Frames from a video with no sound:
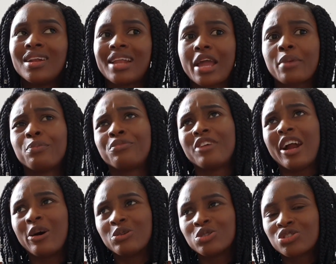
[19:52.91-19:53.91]
like
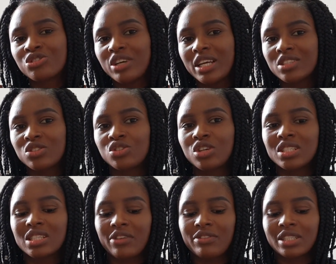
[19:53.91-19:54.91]
brown thread, to
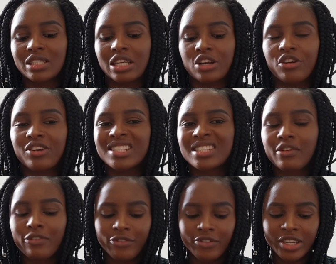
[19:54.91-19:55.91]
just give it a
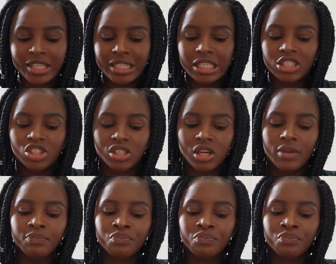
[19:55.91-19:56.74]
decorative finish,